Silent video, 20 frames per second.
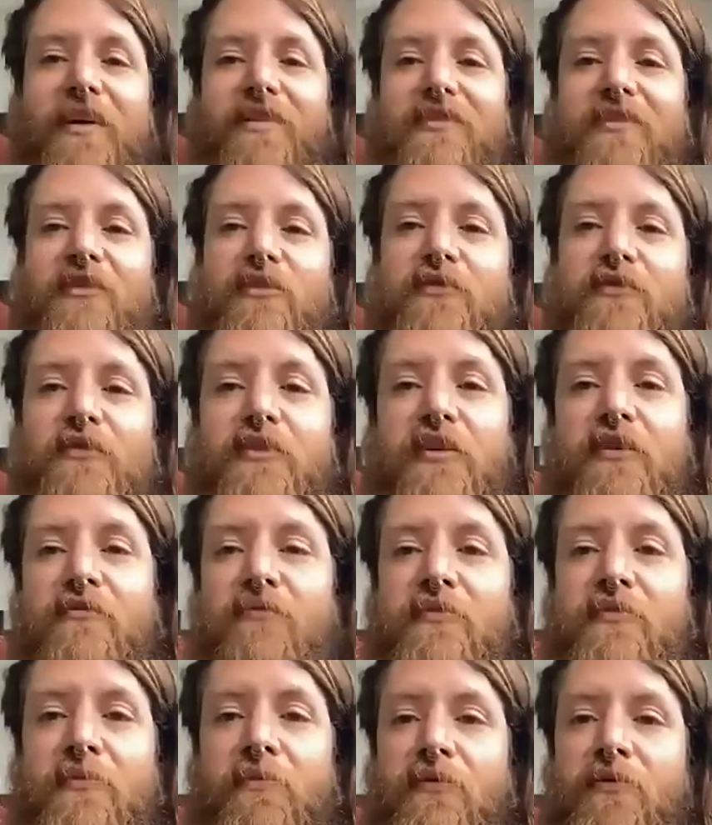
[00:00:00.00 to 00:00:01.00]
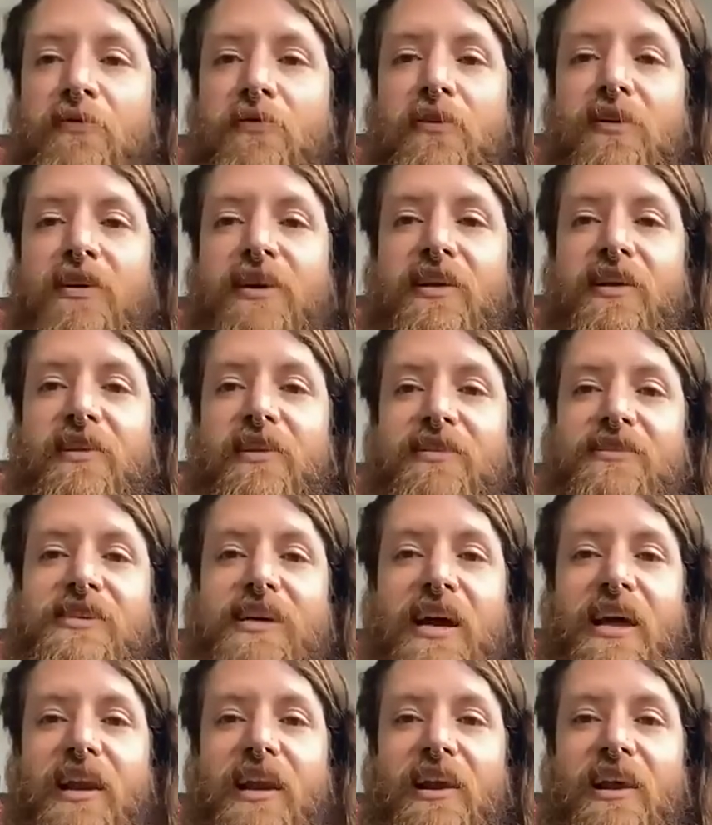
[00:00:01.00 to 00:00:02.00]
So if you have people who are into
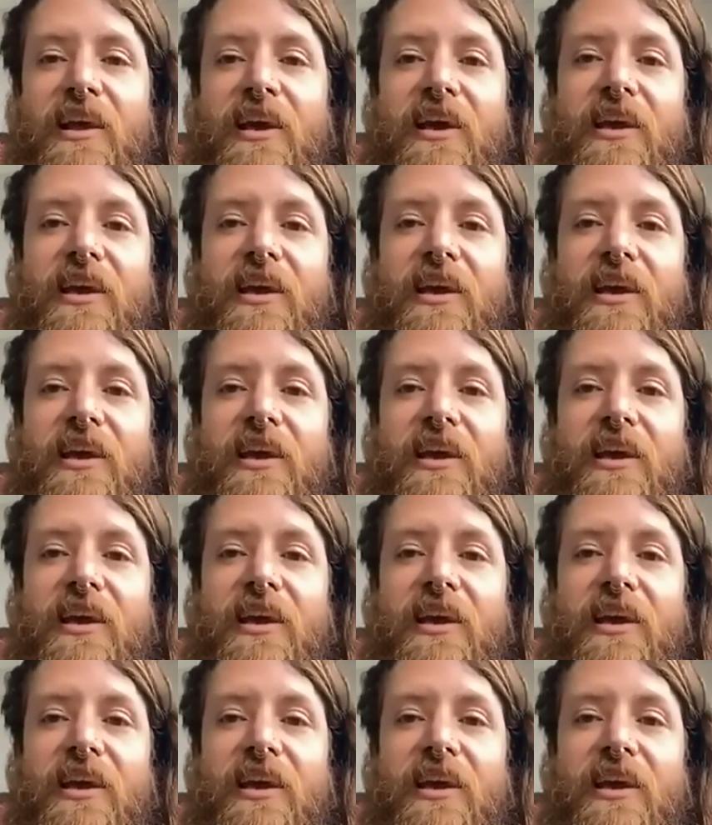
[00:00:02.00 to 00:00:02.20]
channeling